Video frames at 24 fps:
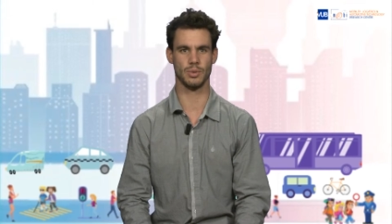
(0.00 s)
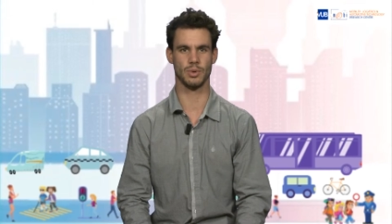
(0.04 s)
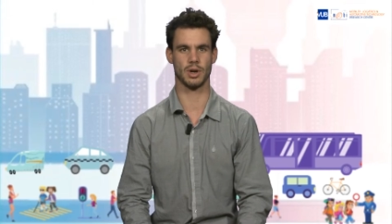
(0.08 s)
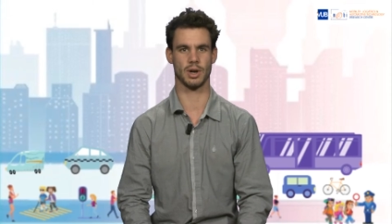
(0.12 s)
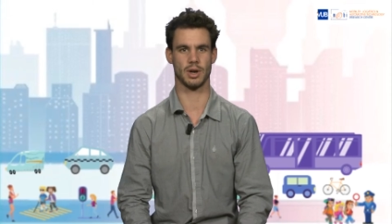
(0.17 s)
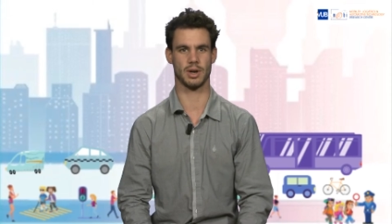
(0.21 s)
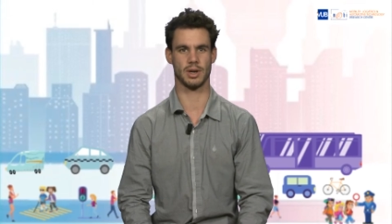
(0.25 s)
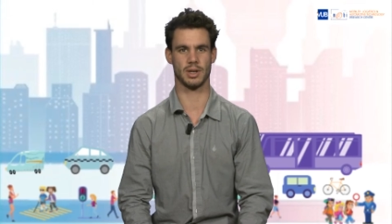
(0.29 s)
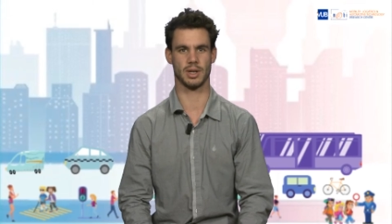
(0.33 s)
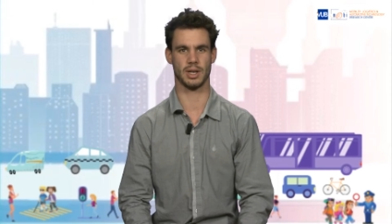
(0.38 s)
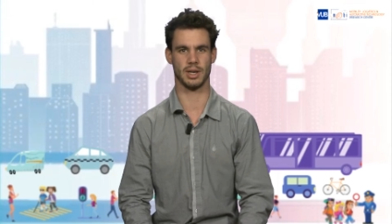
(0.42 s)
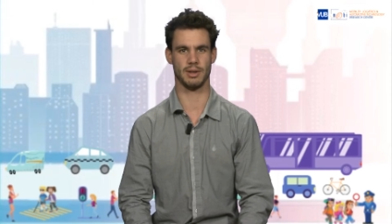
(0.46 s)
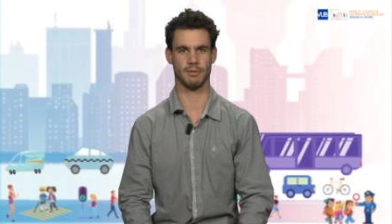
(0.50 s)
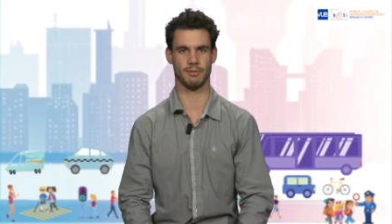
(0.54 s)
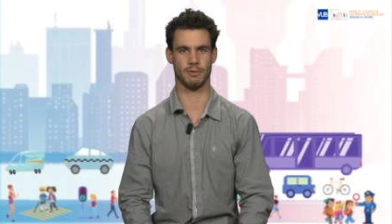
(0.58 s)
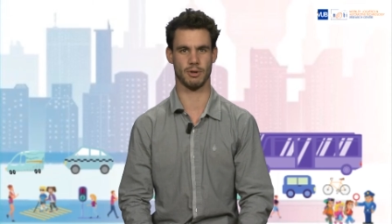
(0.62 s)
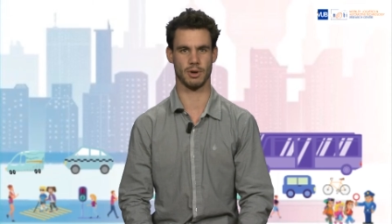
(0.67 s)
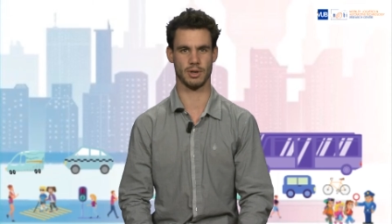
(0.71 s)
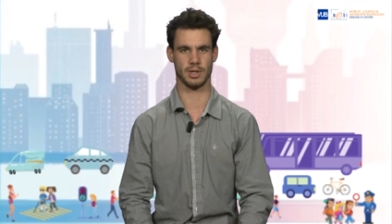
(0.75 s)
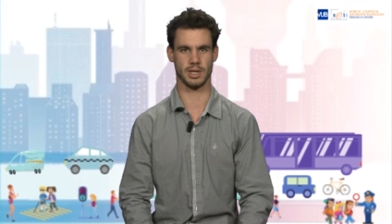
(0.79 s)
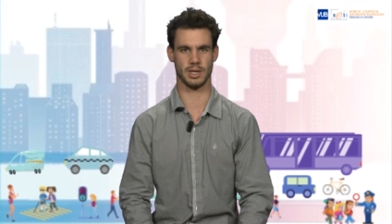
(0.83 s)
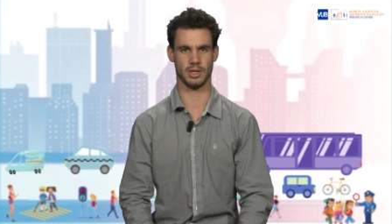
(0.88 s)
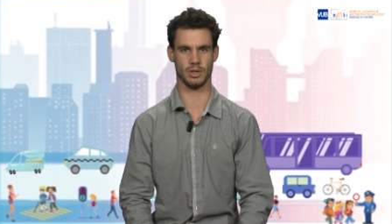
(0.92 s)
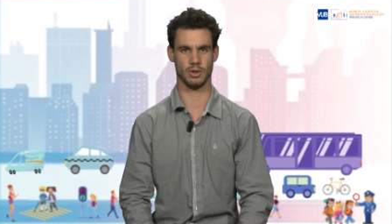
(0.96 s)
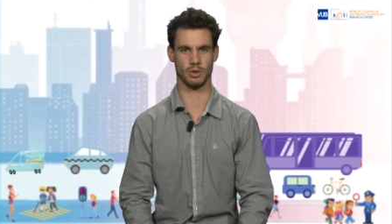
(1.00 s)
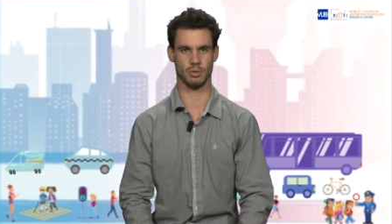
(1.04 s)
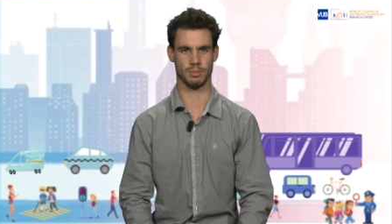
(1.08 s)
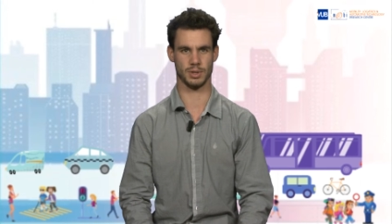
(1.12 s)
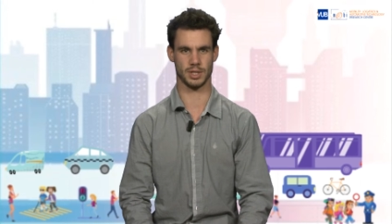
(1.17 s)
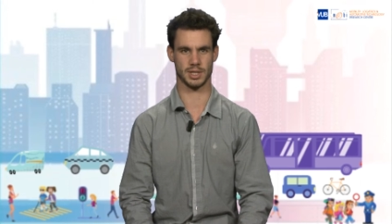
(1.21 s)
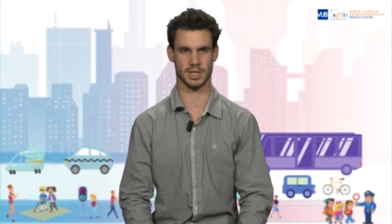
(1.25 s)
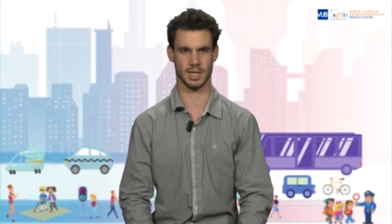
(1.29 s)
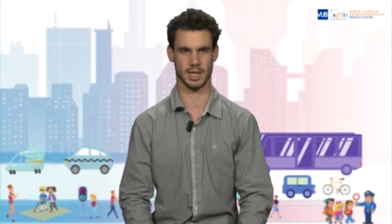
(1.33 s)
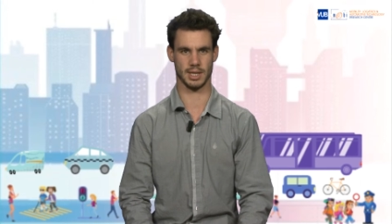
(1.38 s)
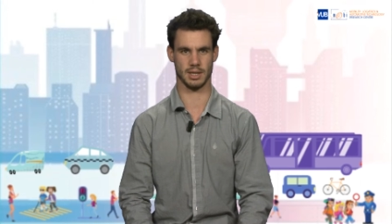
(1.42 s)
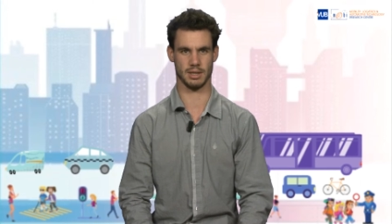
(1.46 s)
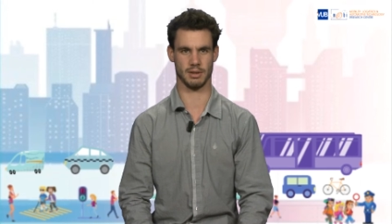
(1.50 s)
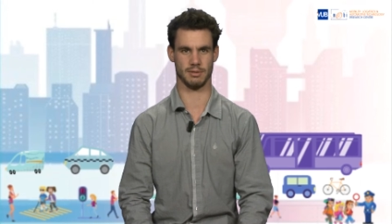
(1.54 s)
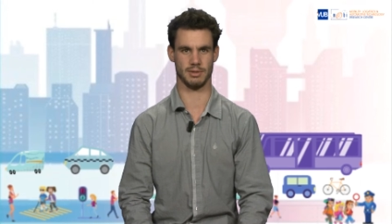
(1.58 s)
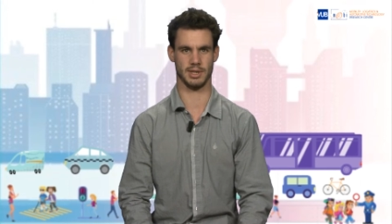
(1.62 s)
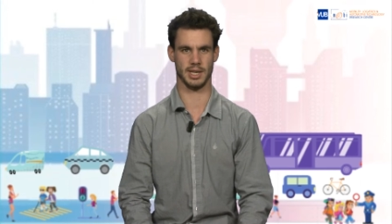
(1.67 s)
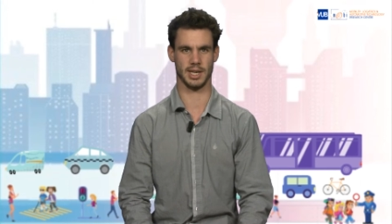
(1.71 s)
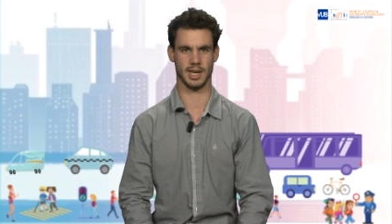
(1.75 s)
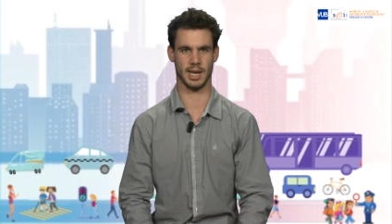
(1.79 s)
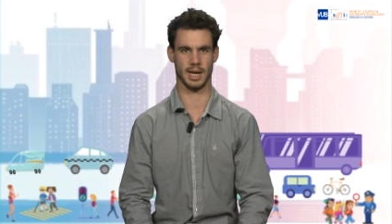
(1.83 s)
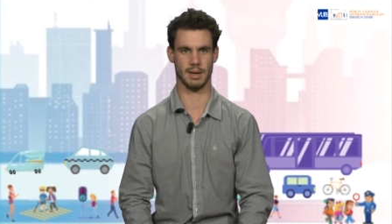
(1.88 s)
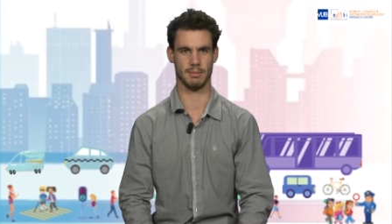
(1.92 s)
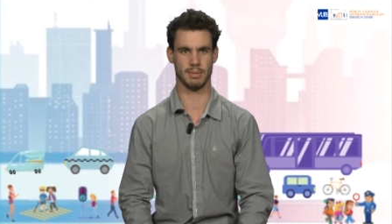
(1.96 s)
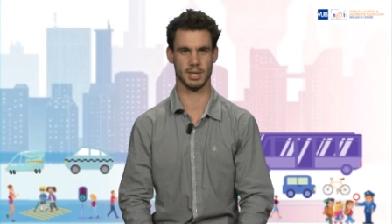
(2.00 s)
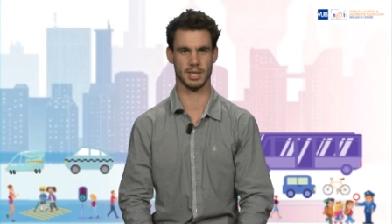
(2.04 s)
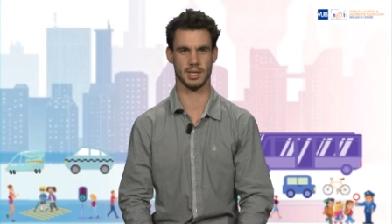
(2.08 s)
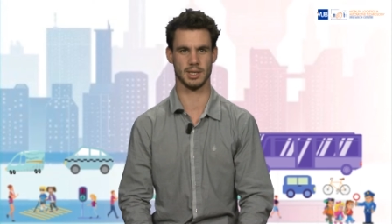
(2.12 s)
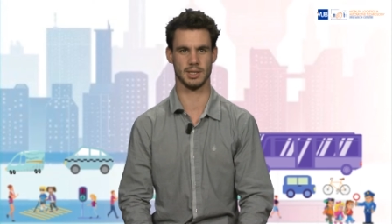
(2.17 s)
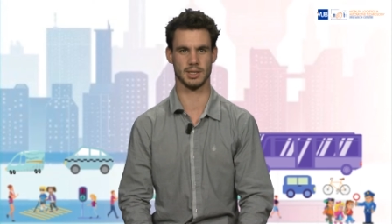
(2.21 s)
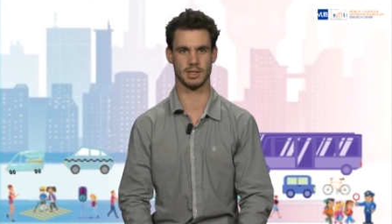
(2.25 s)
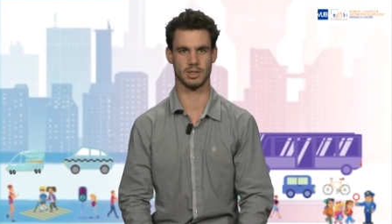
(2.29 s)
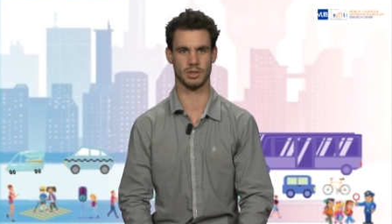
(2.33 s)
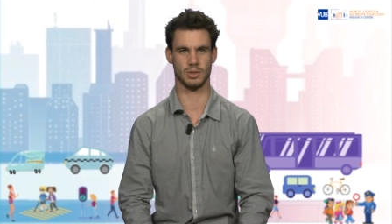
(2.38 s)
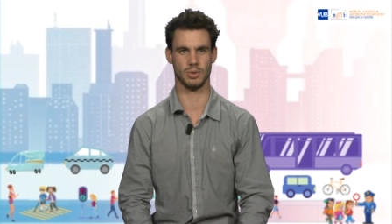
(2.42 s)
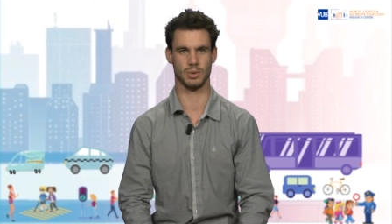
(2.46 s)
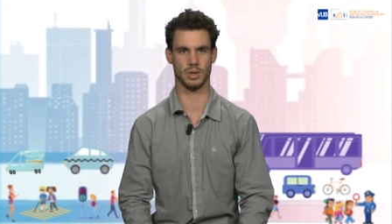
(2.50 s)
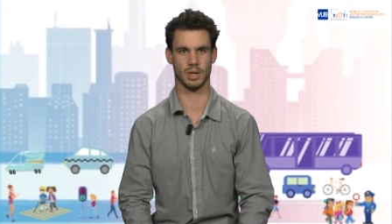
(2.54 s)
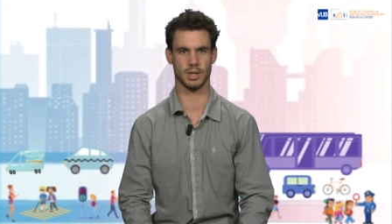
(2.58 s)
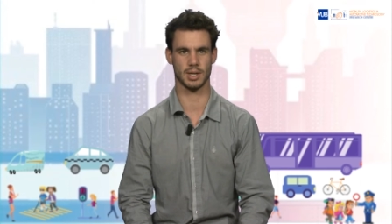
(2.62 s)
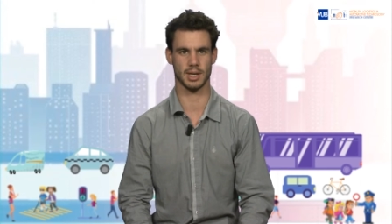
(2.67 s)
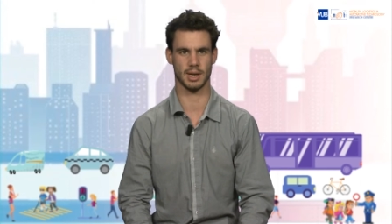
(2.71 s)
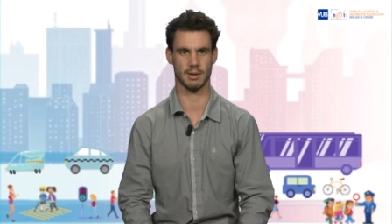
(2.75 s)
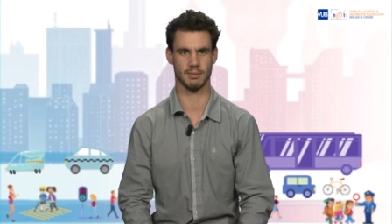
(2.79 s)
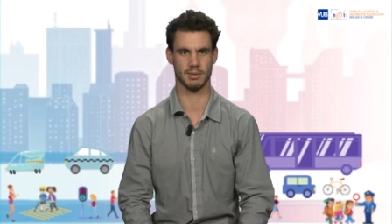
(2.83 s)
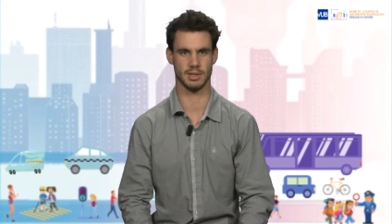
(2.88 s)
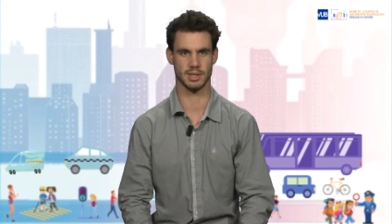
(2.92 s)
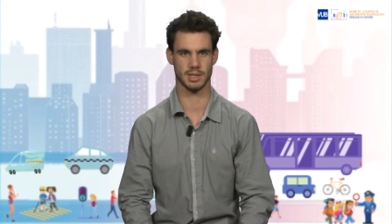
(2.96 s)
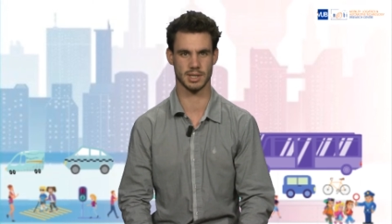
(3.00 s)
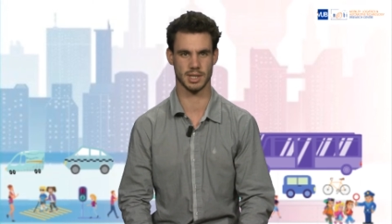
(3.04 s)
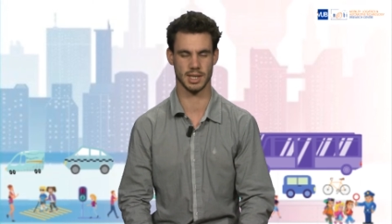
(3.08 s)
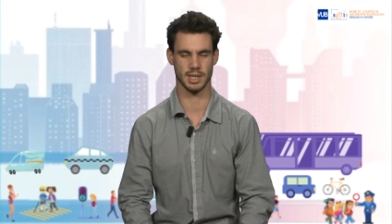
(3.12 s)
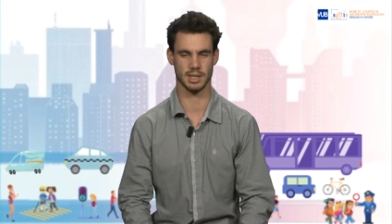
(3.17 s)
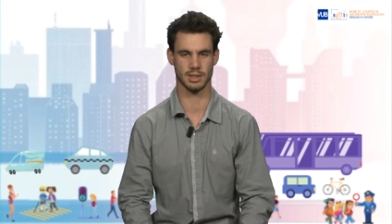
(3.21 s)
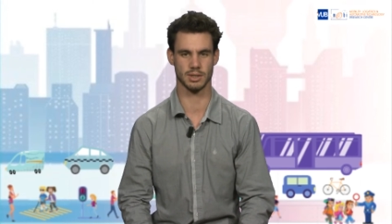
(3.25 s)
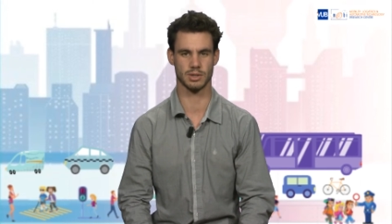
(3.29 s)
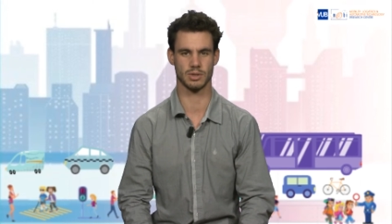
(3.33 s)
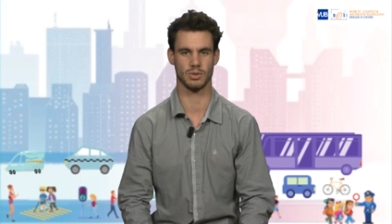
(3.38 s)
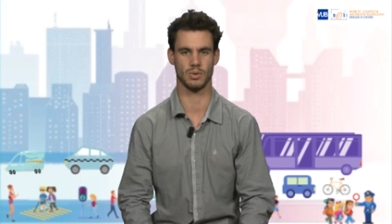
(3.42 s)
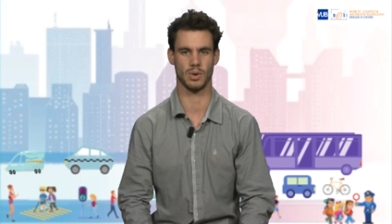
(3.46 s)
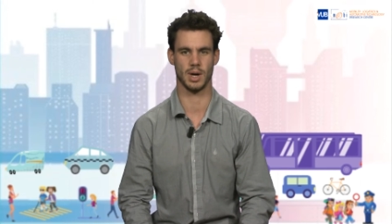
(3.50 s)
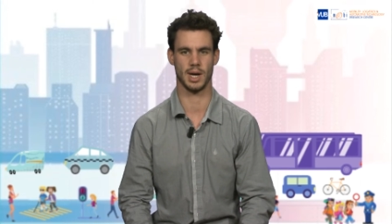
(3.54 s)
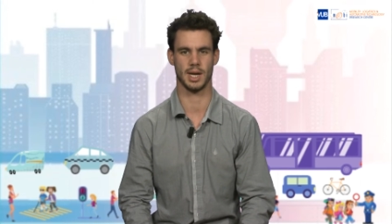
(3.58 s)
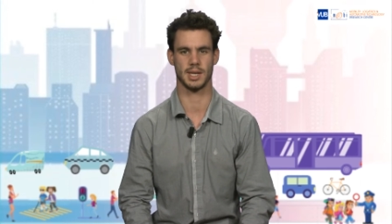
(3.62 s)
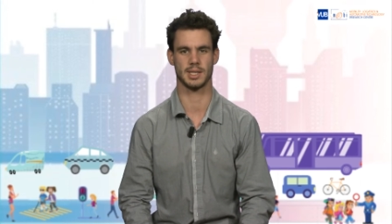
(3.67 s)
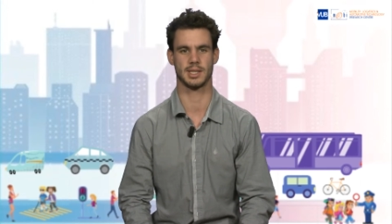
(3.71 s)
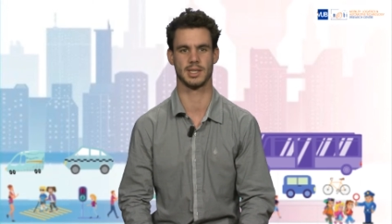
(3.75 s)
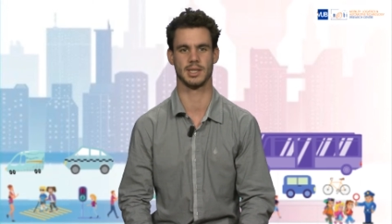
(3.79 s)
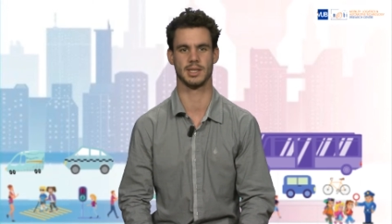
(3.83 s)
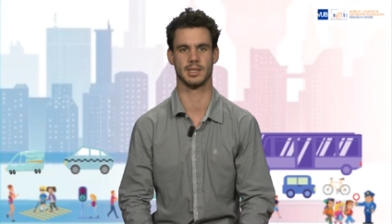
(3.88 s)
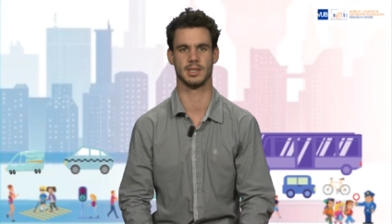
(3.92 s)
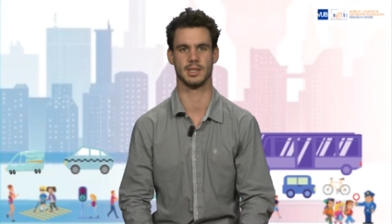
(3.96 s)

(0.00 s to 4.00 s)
currently 42% of the inhabitants do not have the skills to access